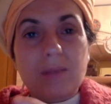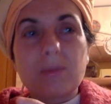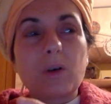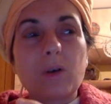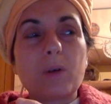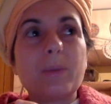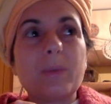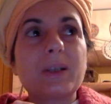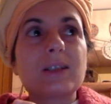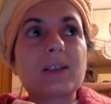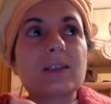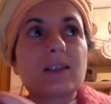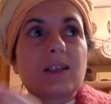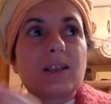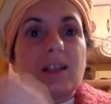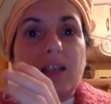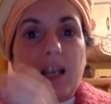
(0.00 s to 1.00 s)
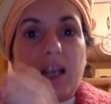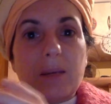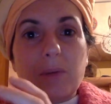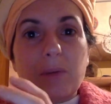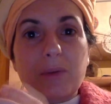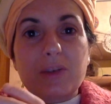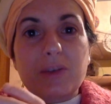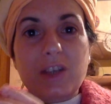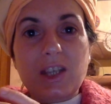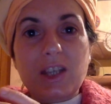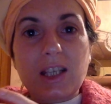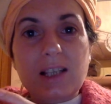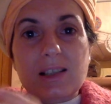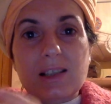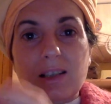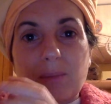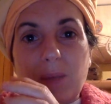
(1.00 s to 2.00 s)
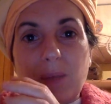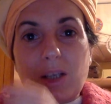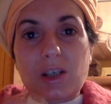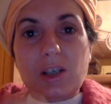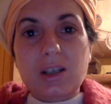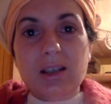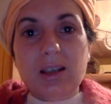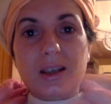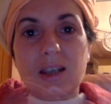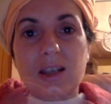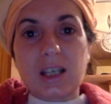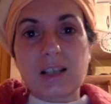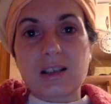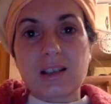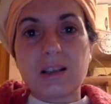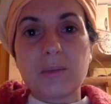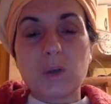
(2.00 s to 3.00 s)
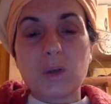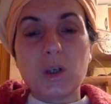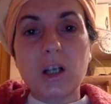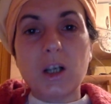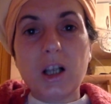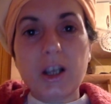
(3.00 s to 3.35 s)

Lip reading: Or better said, the name of the things not matching the things anymore.